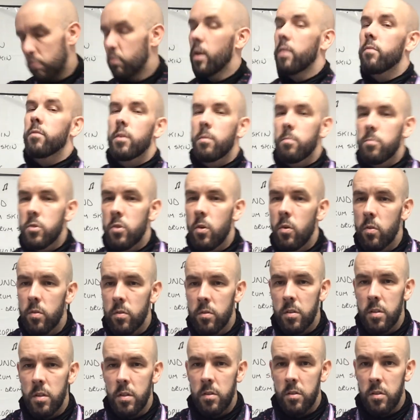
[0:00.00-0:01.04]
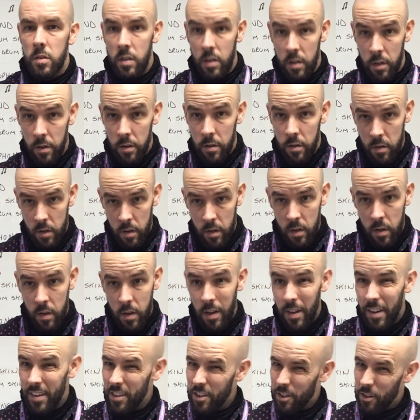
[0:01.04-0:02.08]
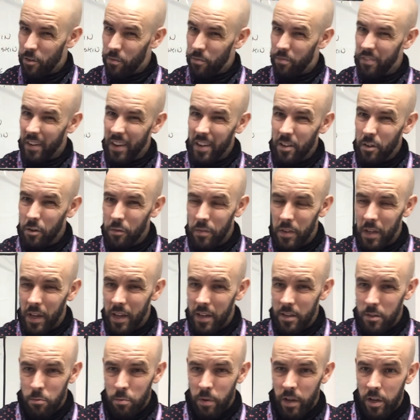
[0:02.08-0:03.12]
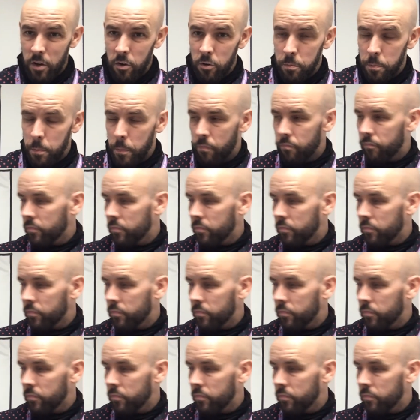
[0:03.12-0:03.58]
whoever I'm talking to's ear. And you can think of that as well